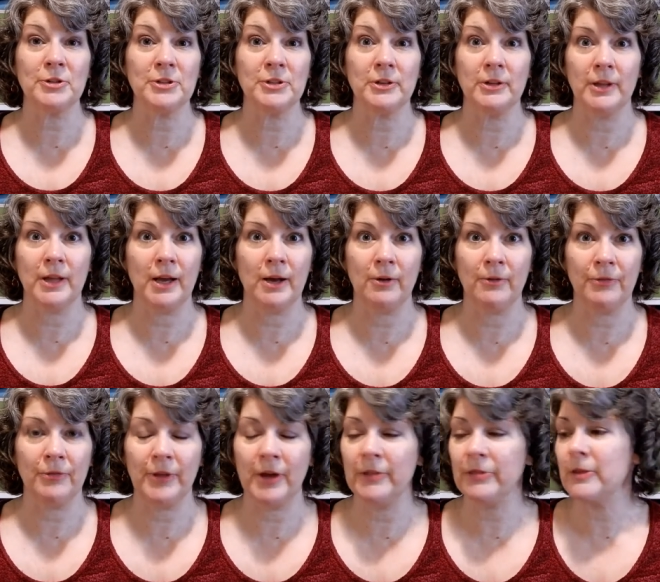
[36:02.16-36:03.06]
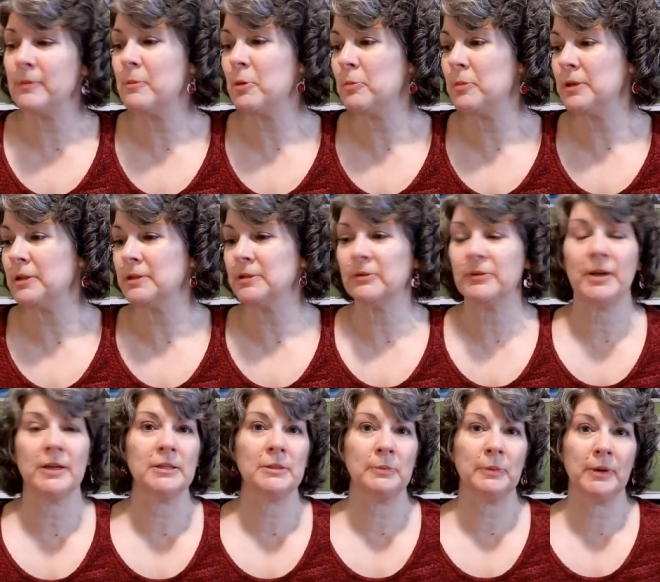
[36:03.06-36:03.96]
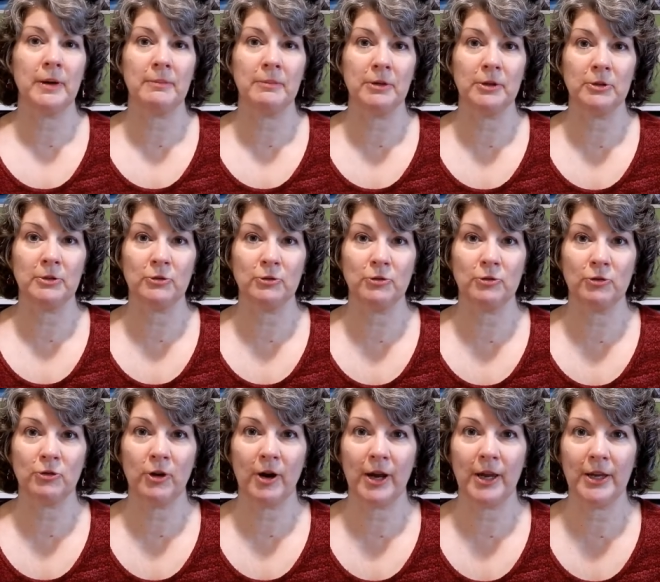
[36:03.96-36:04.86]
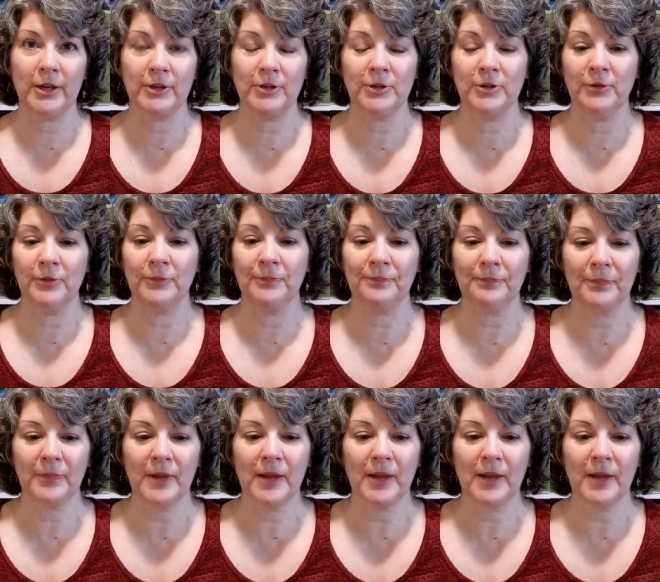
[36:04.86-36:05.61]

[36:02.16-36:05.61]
personal health at the moment. So that's what I'm going to try and do.